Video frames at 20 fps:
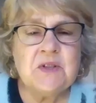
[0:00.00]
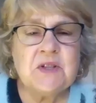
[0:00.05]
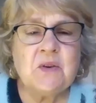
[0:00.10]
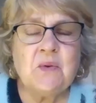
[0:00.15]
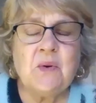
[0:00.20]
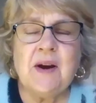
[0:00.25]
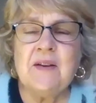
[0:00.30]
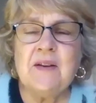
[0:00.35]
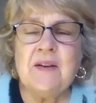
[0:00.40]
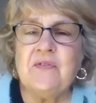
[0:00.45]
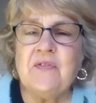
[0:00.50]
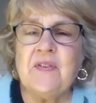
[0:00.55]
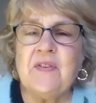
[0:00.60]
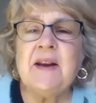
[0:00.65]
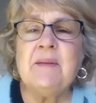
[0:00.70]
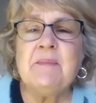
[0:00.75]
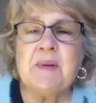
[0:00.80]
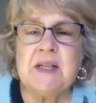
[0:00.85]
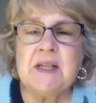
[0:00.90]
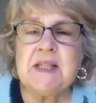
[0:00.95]
was quite
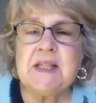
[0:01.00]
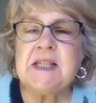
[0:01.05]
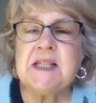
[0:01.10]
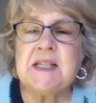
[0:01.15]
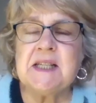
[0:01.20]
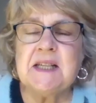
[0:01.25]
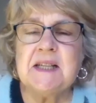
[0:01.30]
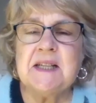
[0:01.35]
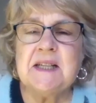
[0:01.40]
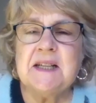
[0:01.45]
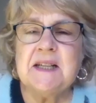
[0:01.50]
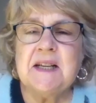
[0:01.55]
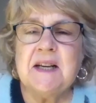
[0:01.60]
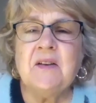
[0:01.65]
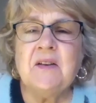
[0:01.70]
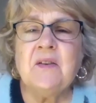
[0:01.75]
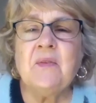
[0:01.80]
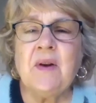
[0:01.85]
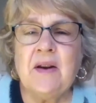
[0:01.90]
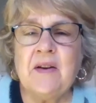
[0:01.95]
famous
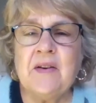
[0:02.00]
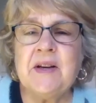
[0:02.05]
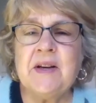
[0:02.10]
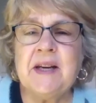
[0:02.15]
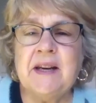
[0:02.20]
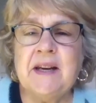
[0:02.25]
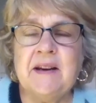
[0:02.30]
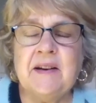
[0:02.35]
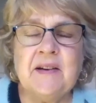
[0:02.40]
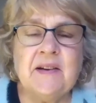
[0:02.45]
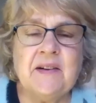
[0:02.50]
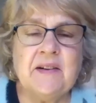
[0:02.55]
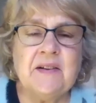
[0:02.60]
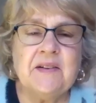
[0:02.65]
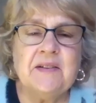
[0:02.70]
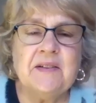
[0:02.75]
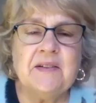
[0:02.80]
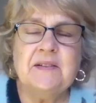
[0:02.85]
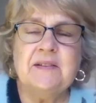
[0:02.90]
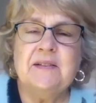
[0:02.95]
around here.